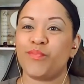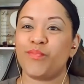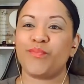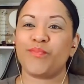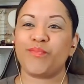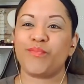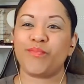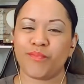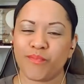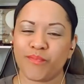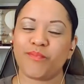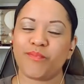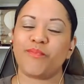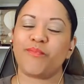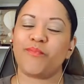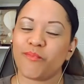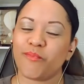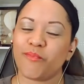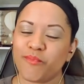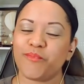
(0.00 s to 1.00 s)

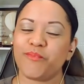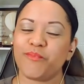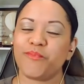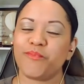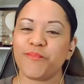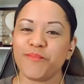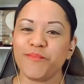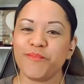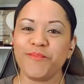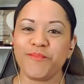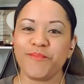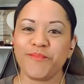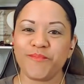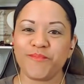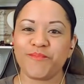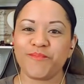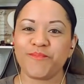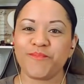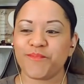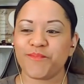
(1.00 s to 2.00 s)

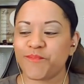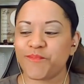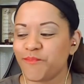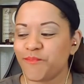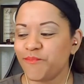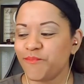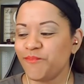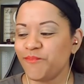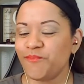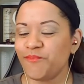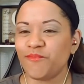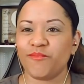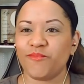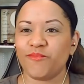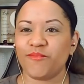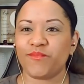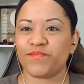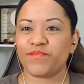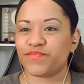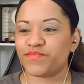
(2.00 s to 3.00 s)

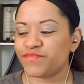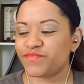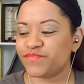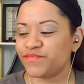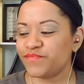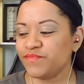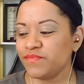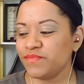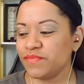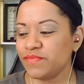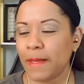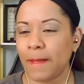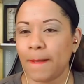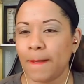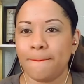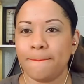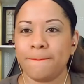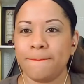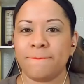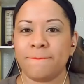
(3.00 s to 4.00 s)

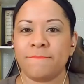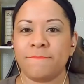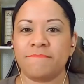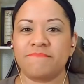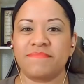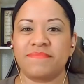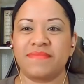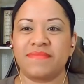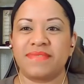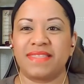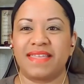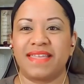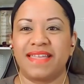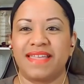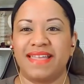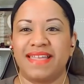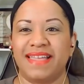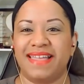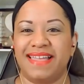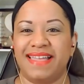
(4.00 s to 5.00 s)

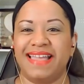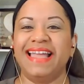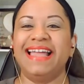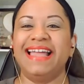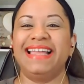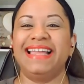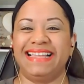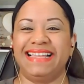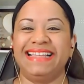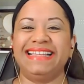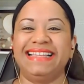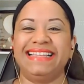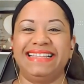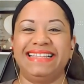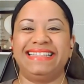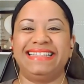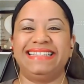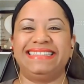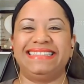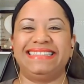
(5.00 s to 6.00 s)

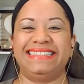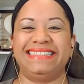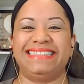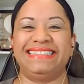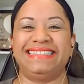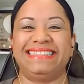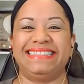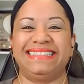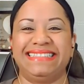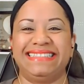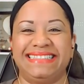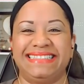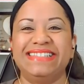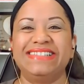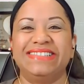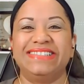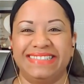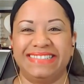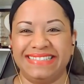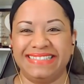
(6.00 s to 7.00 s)

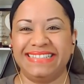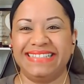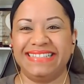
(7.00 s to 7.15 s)
The person shown says nothing.